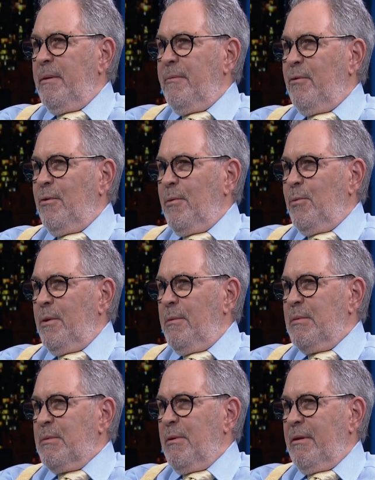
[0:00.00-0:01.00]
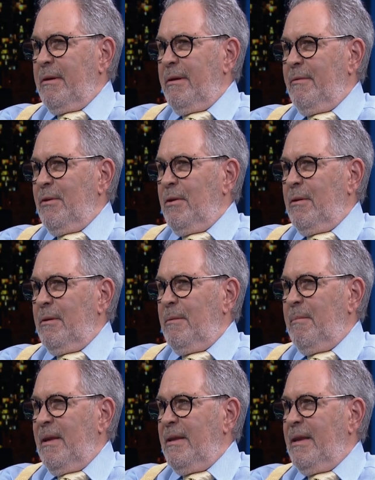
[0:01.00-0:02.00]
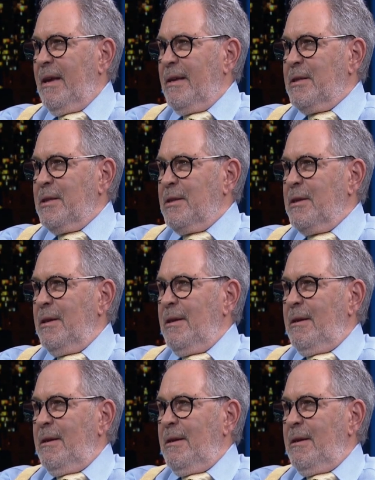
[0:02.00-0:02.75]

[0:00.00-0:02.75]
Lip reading: before Williamsburg, even though in many cases